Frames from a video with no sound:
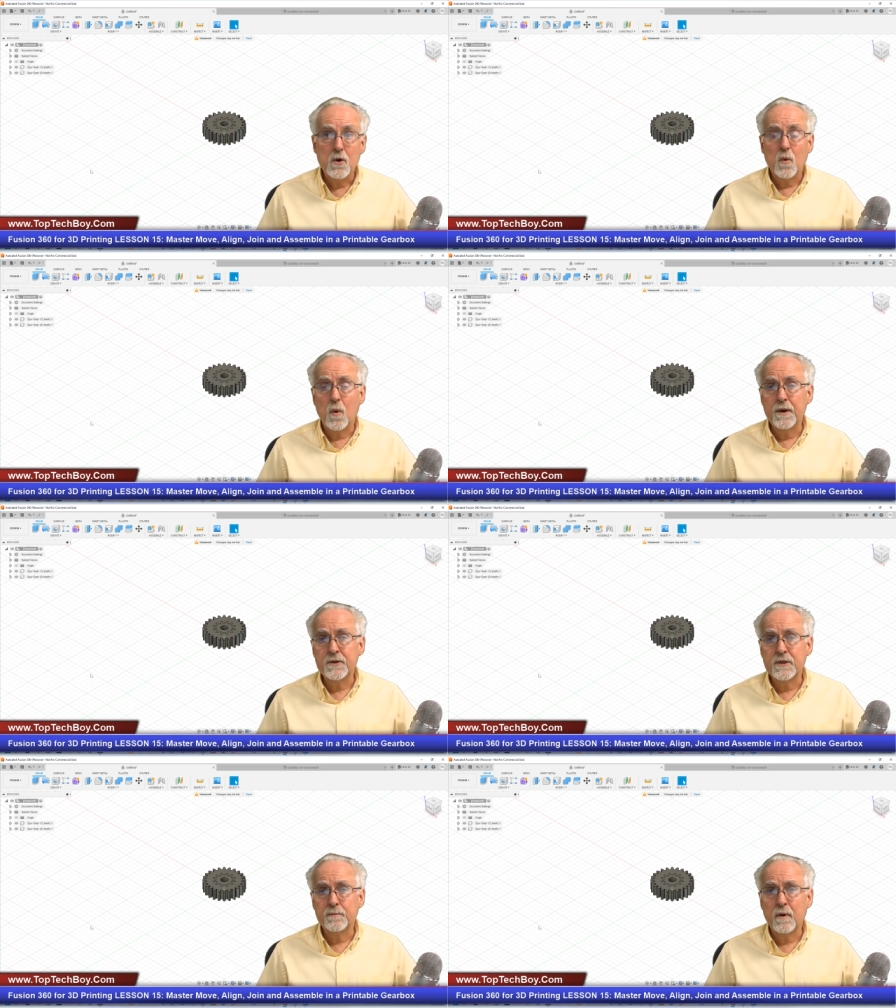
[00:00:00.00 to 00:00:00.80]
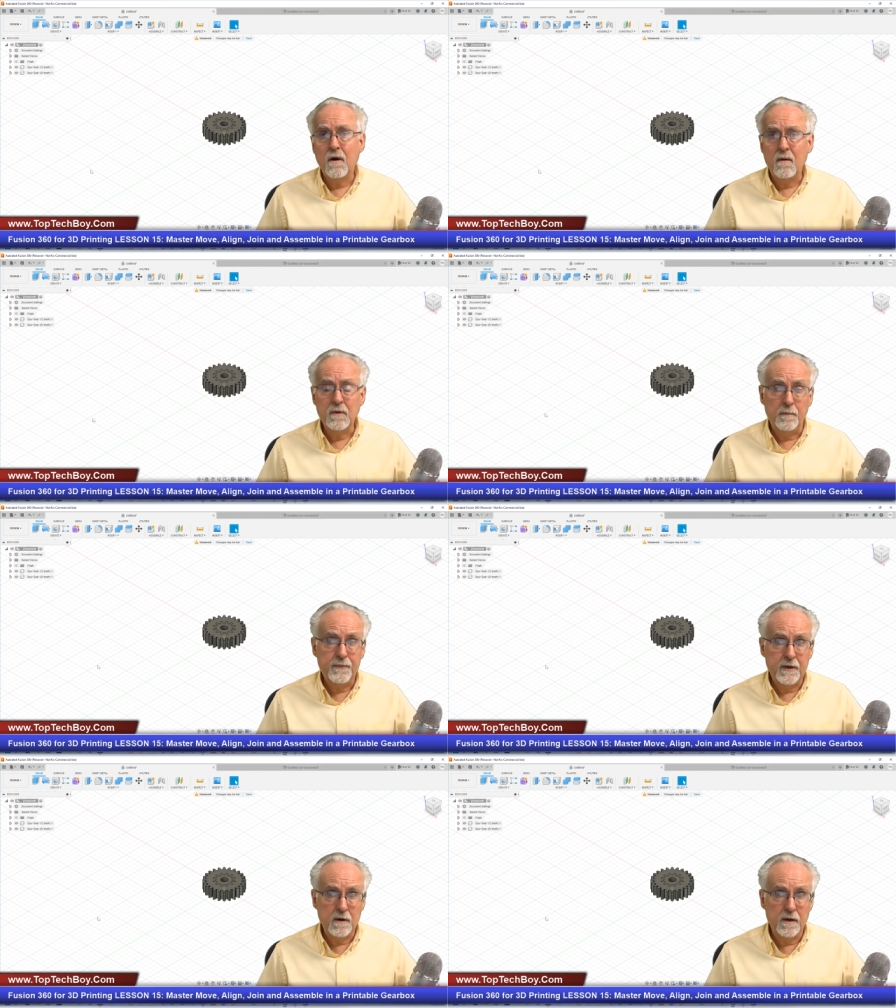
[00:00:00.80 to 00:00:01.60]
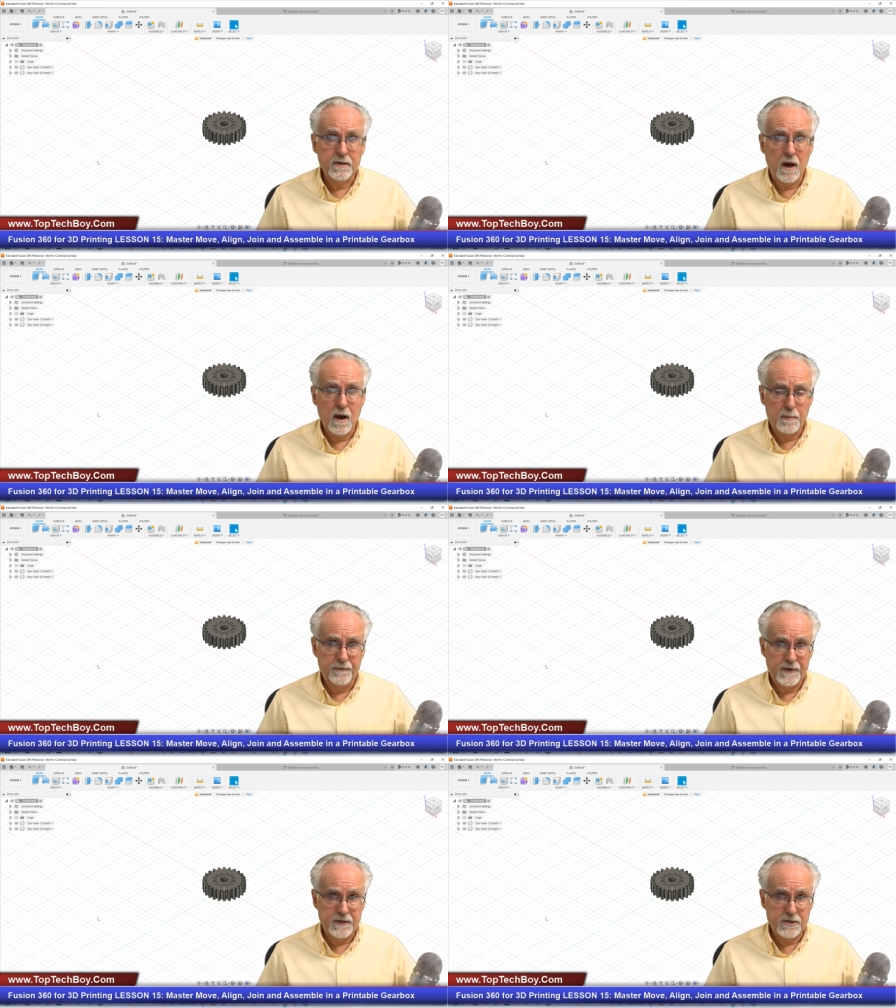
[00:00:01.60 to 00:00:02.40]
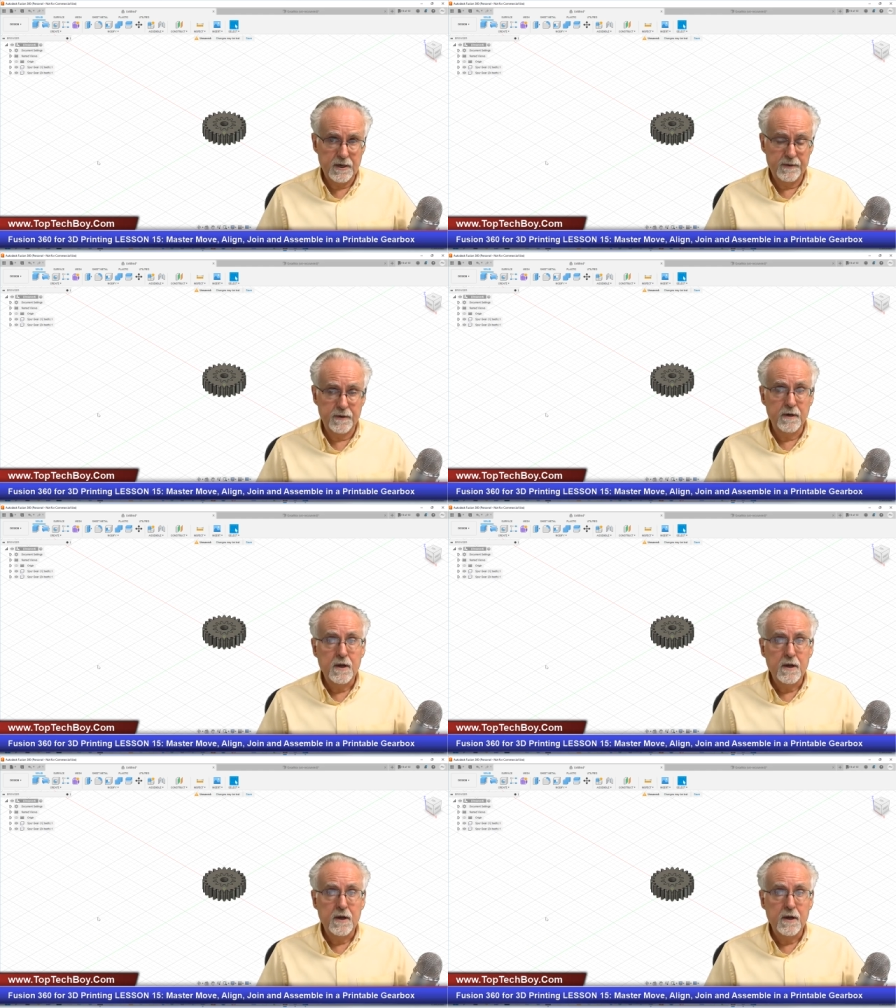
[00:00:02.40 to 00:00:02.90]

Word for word: What is the problem? They're on top of each other.